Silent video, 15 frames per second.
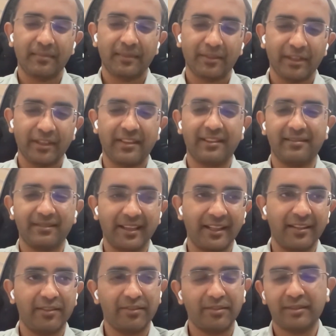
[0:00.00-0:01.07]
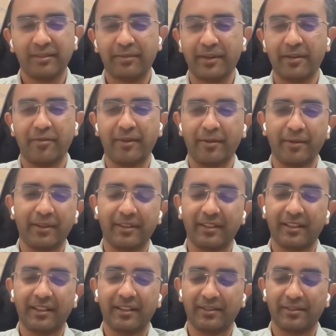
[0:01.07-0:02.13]
So I think hence the Flutter favorite thing,
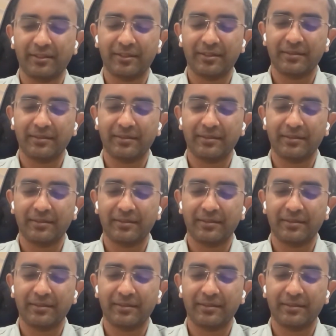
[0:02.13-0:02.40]
I guess.